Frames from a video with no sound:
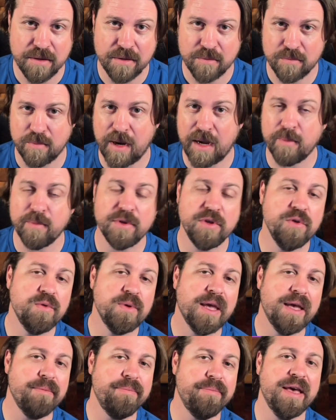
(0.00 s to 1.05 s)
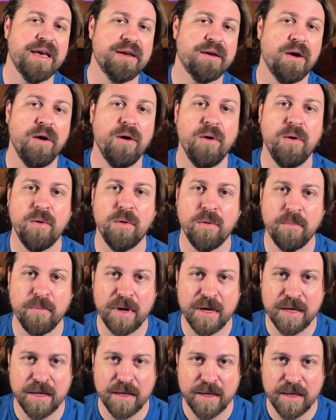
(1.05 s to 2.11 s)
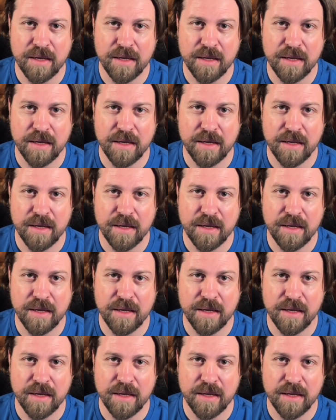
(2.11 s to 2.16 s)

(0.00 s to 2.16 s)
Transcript: right when you get back home,